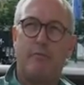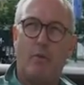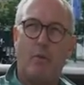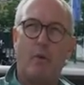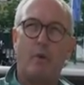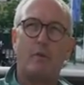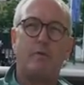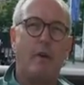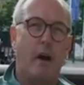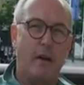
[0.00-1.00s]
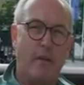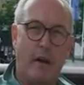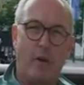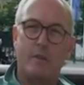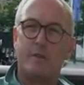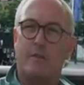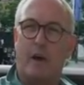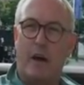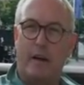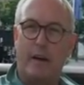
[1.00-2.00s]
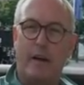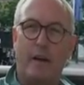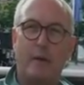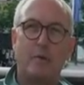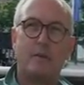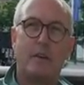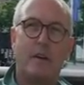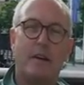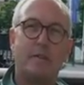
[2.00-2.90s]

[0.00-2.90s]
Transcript: 4 or 5 hours of hiking, I would say.